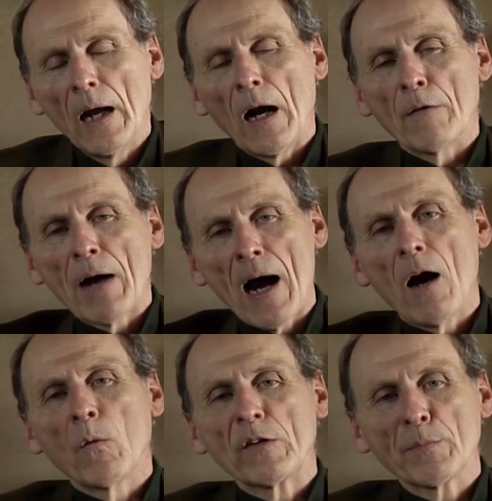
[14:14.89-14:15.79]
of
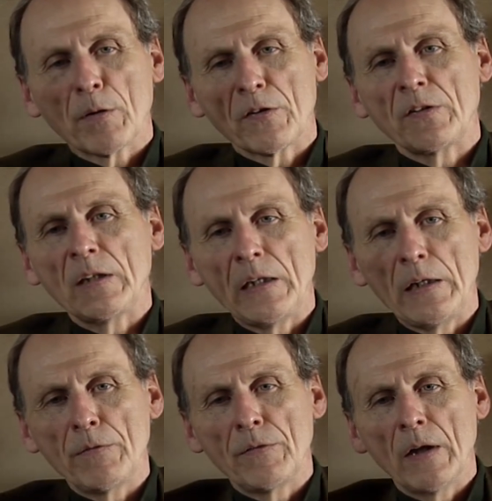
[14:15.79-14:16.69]
how it's
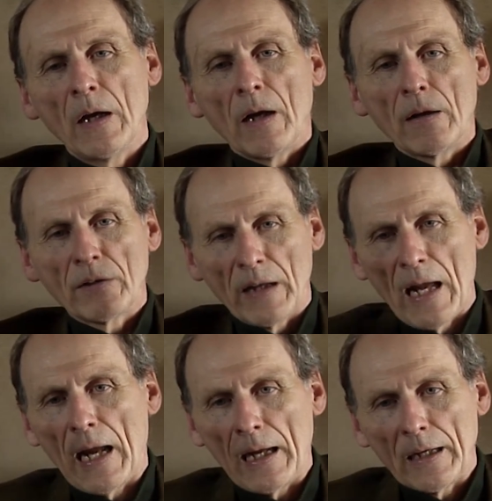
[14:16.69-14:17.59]
perceived
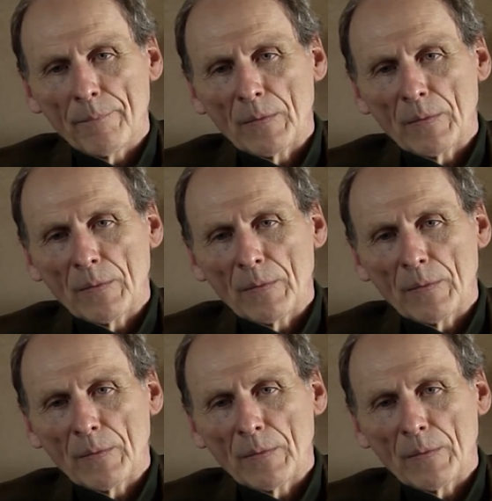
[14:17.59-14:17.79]
today.